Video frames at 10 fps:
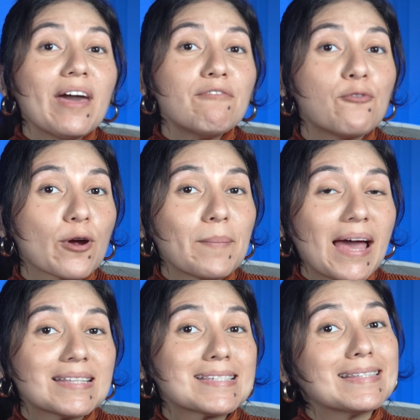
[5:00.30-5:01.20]
that
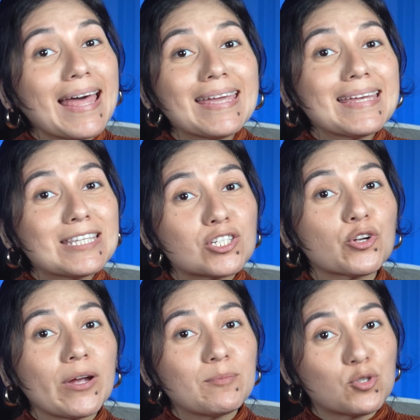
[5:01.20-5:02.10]
formats like
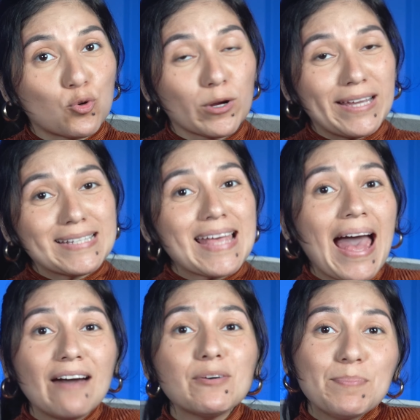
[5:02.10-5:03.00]
Instagram stories
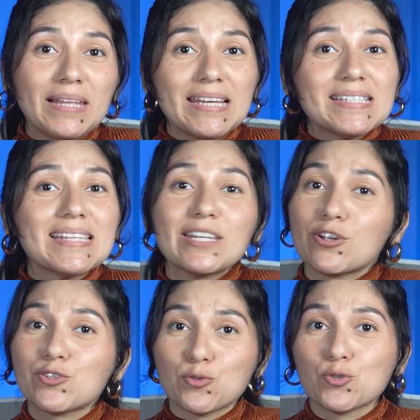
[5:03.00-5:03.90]
have a place in
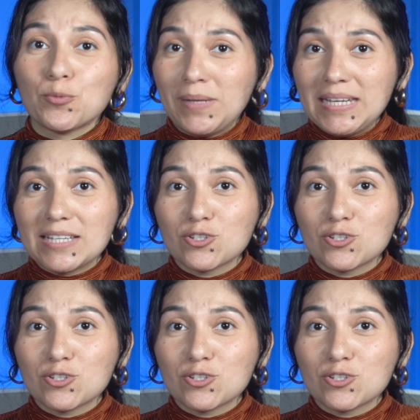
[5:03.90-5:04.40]
our social media